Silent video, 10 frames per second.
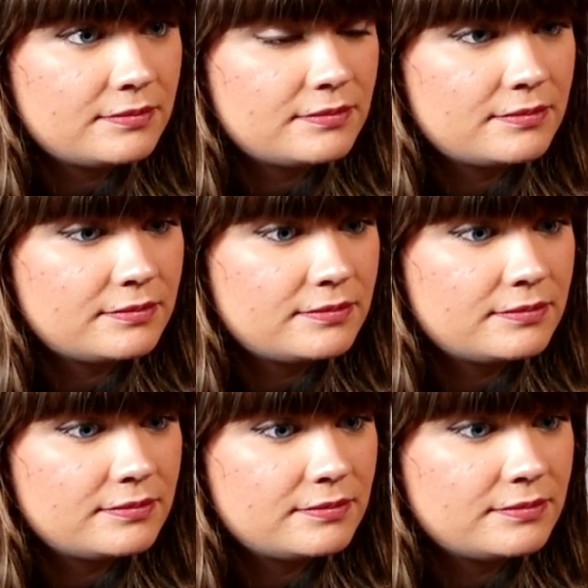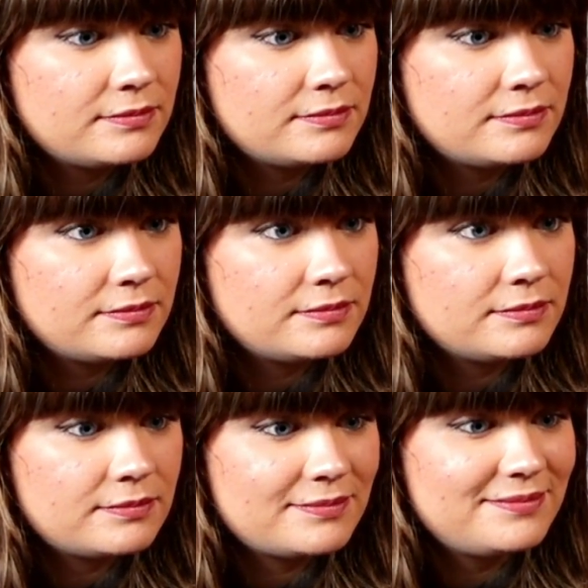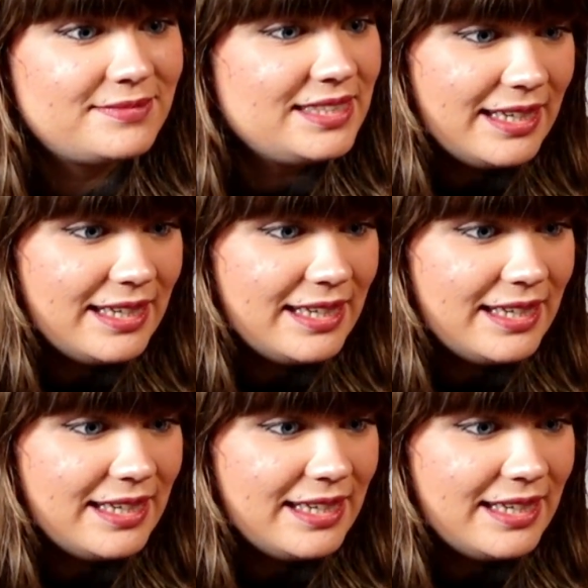(not speaking)